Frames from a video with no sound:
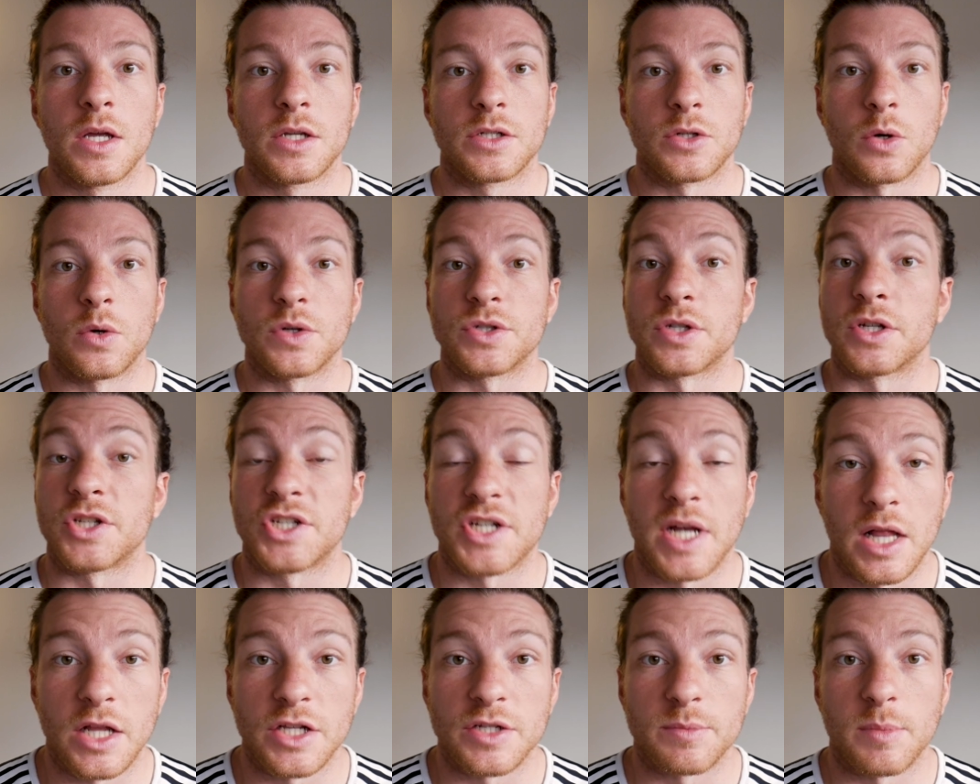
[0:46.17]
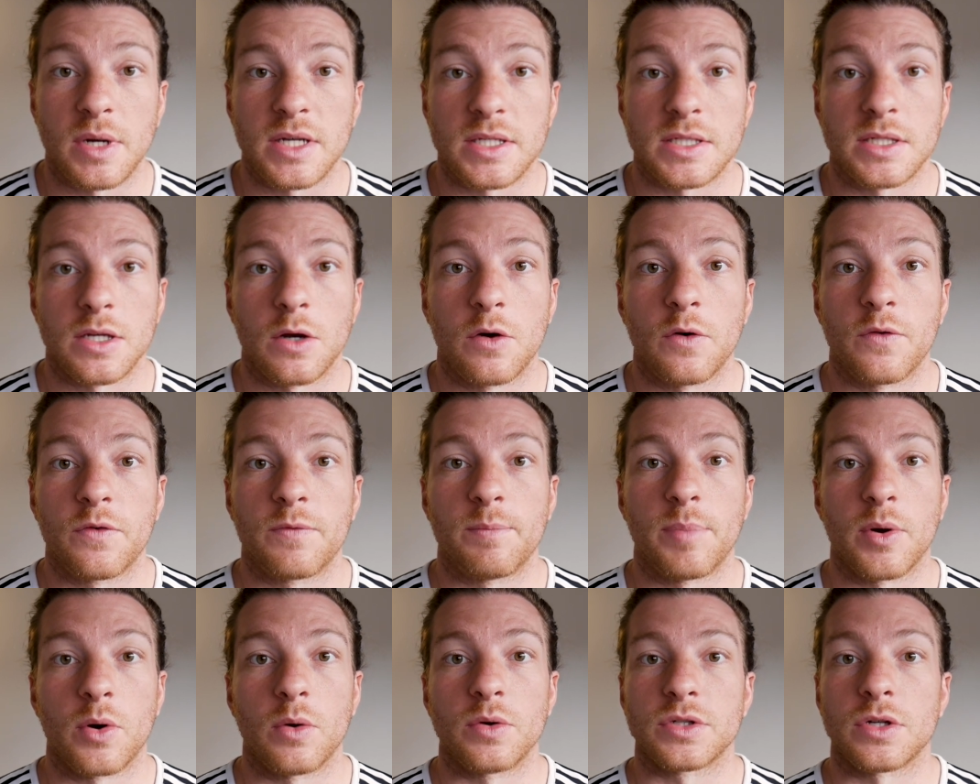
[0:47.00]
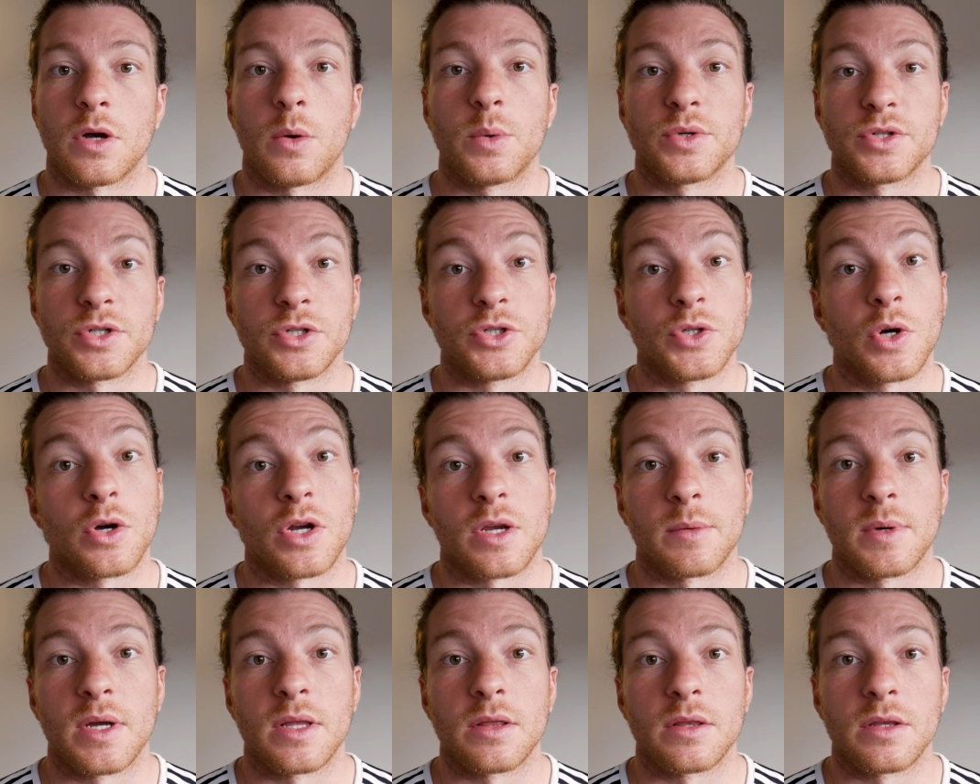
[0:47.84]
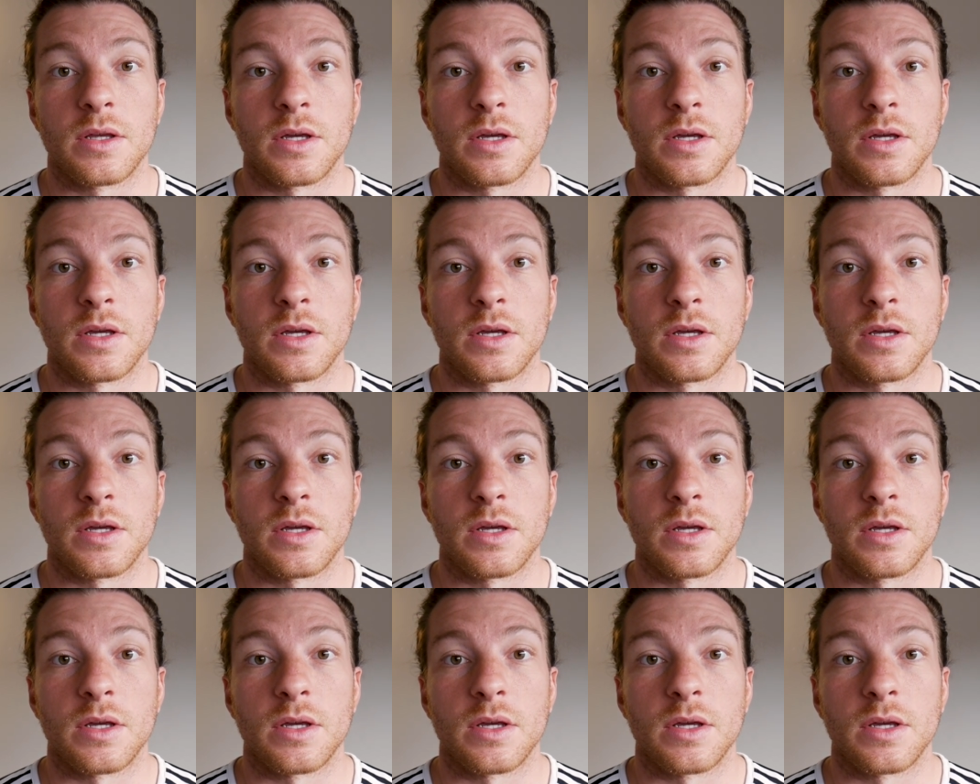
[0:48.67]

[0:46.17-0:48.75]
to also challenge myself, but also I want to document